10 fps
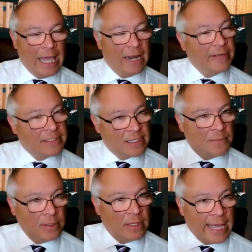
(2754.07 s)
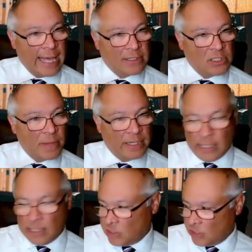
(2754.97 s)
And if it's something that catches my
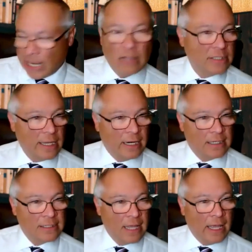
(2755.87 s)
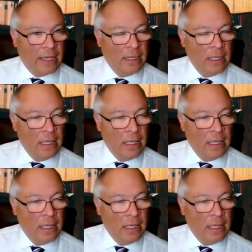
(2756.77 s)
attention, I'll set it aside.